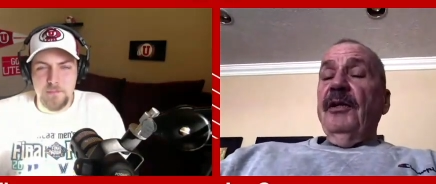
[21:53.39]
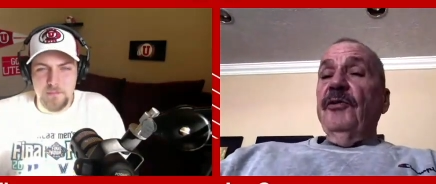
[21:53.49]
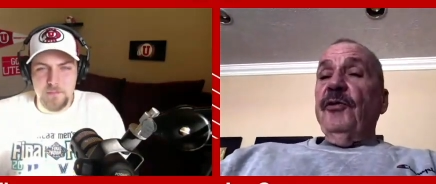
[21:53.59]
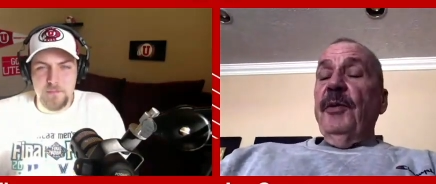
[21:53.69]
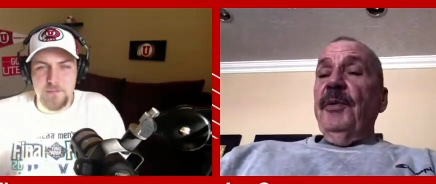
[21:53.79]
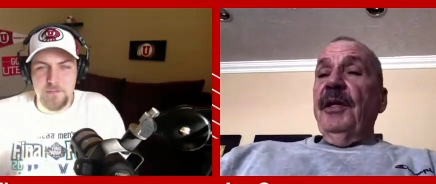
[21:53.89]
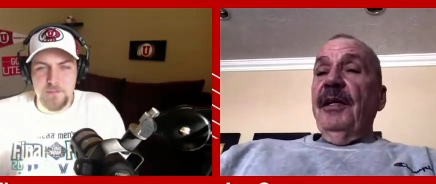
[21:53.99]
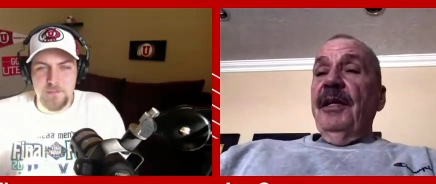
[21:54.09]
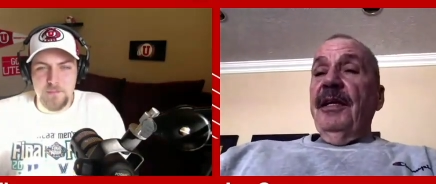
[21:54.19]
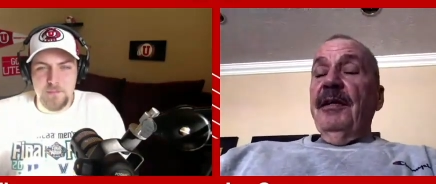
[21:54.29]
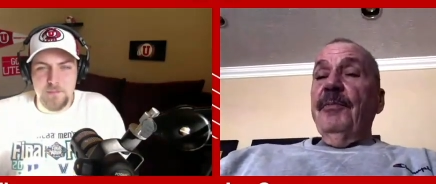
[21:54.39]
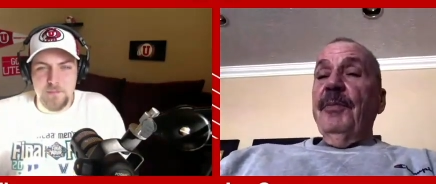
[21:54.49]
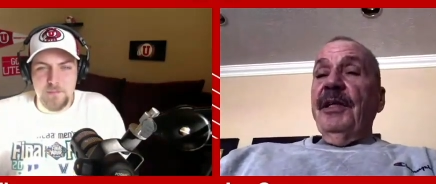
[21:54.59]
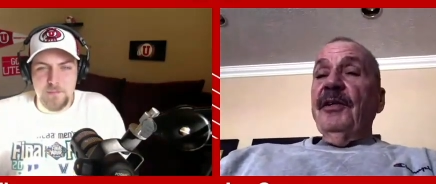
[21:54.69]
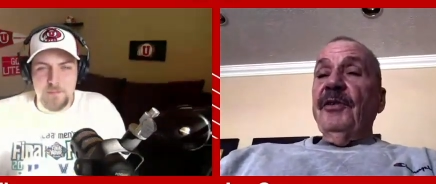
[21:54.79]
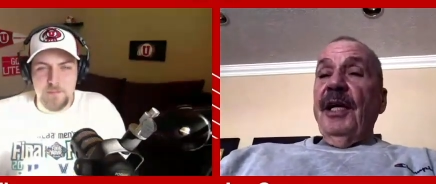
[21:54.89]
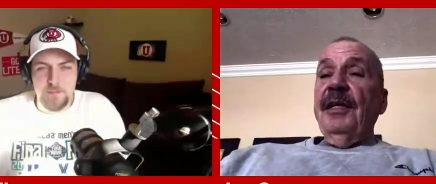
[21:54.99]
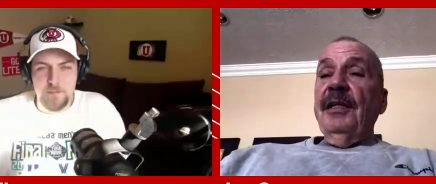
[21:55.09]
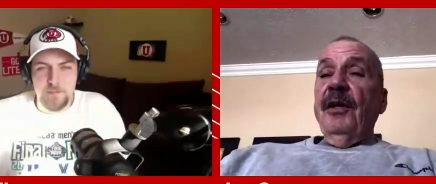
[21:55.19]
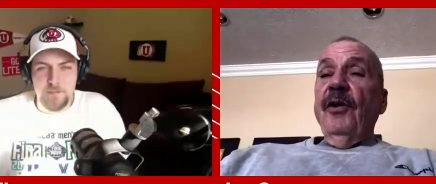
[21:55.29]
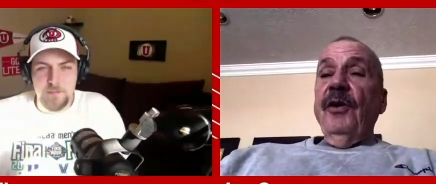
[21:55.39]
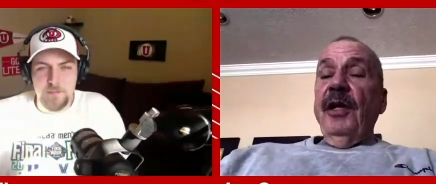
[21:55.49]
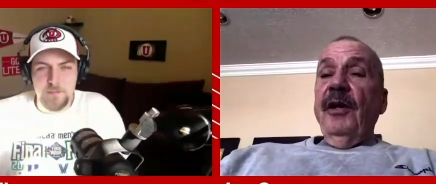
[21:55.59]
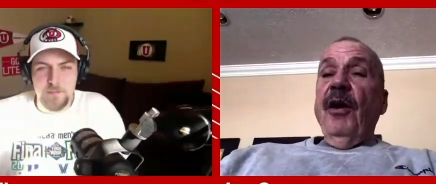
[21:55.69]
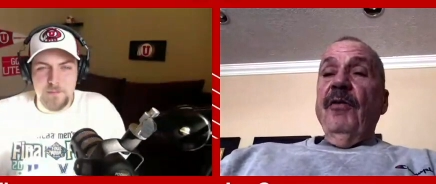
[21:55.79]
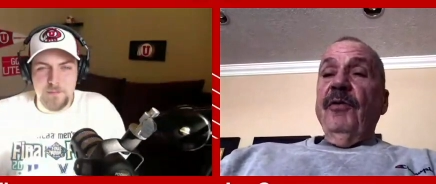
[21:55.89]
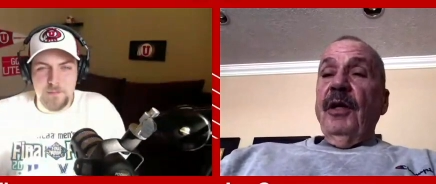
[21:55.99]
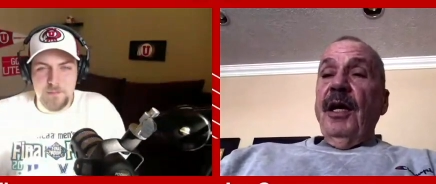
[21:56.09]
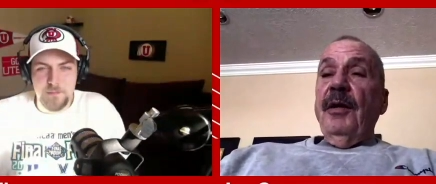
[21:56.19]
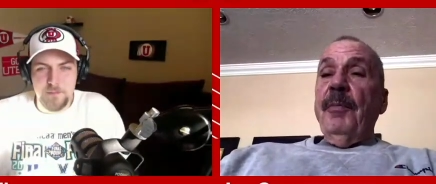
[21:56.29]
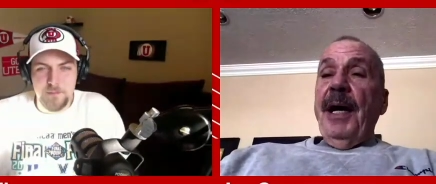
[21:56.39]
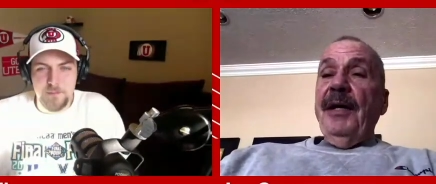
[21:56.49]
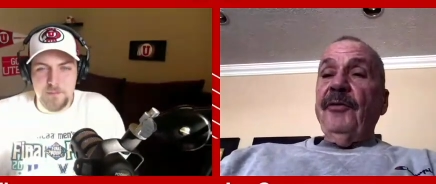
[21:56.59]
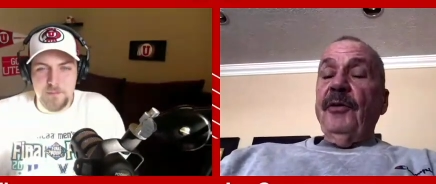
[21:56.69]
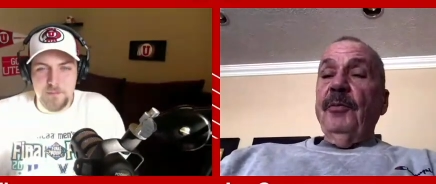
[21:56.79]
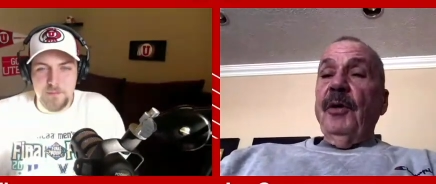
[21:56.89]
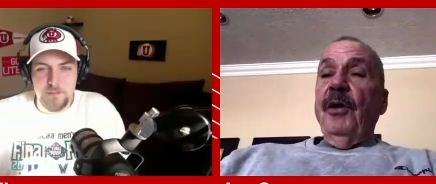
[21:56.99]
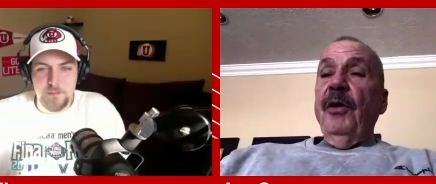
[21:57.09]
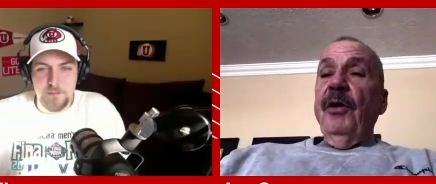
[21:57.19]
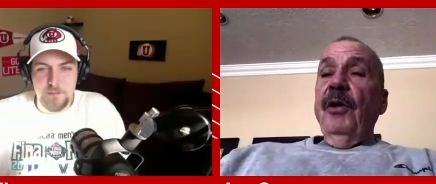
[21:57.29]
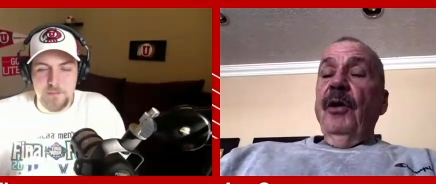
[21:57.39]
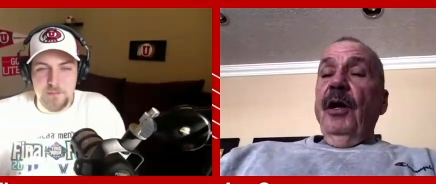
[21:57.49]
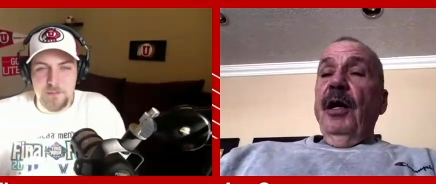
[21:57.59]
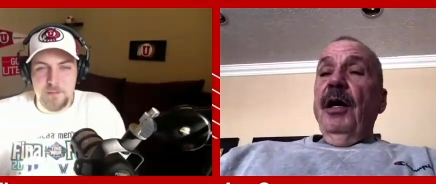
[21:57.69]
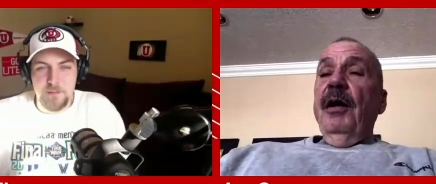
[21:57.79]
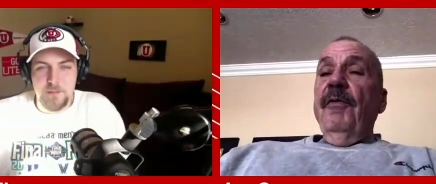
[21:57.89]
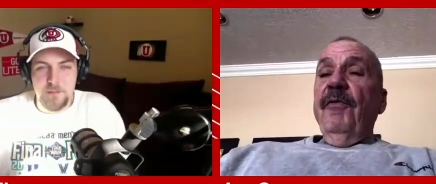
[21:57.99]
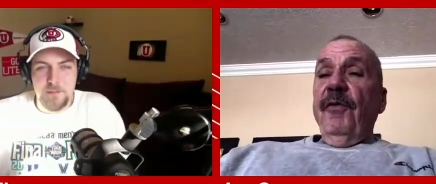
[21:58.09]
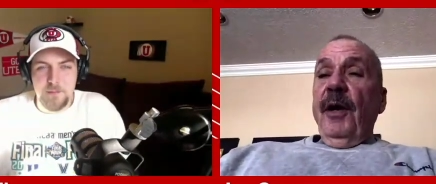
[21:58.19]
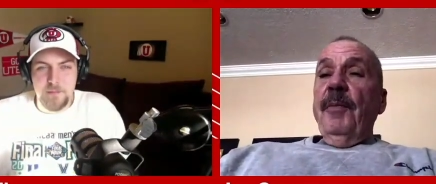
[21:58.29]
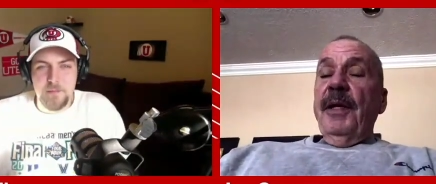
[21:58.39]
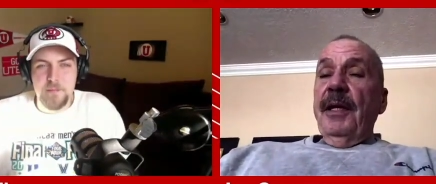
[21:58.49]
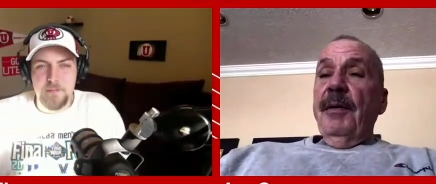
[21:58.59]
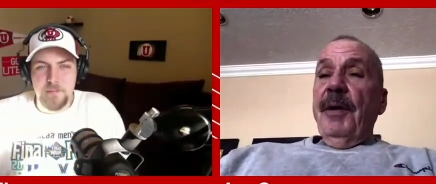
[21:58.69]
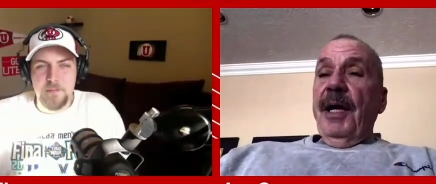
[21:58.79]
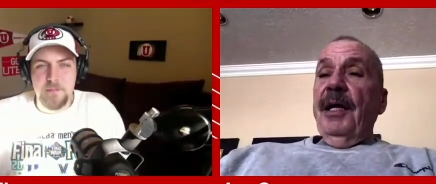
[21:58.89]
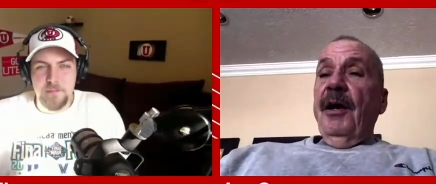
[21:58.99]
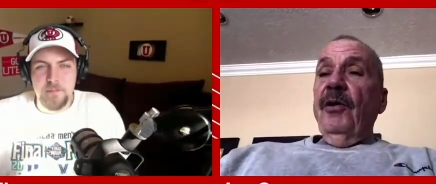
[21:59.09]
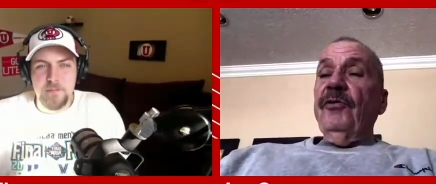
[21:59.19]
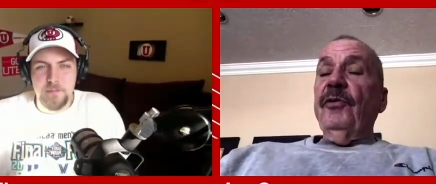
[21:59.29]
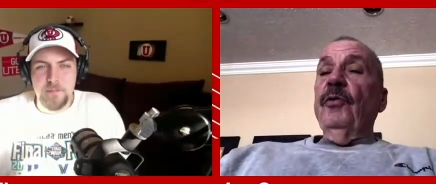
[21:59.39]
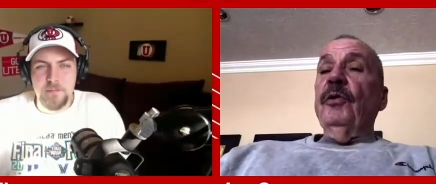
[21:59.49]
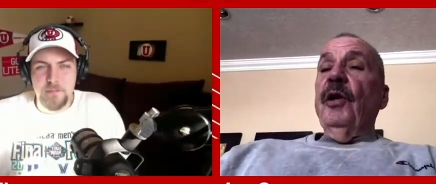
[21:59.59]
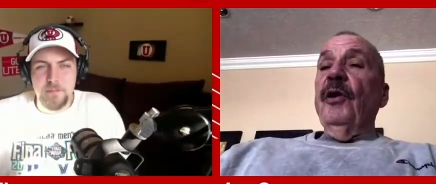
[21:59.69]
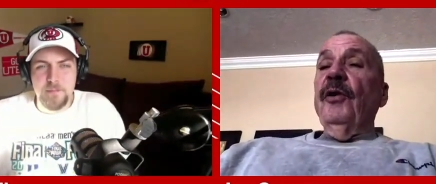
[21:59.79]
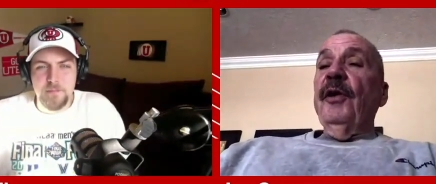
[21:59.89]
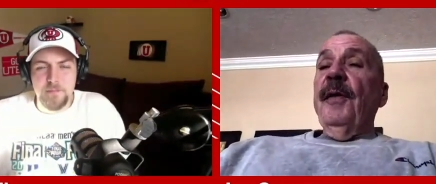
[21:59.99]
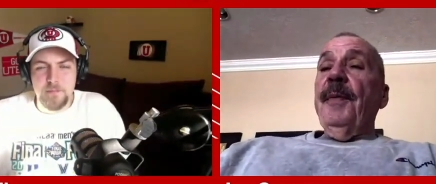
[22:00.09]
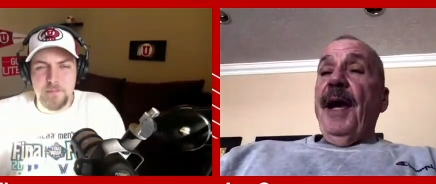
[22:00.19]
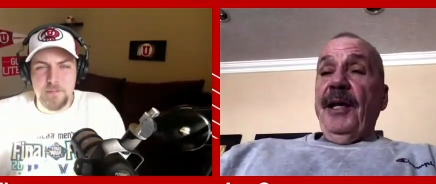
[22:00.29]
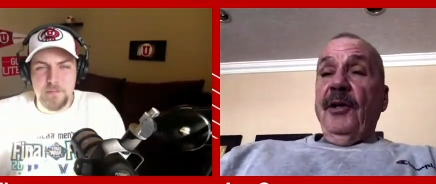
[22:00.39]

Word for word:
Speaker 1: A lot should be contributed to him because I did learn an awful lot of basketball from him. I